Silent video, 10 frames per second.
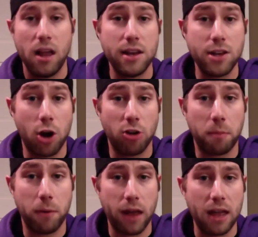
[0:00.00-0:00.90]
In yards
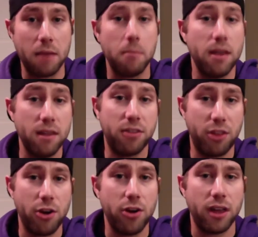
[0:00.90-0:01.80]
per game, he's
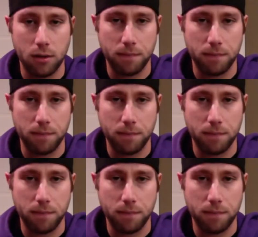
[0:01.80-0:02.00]
30th.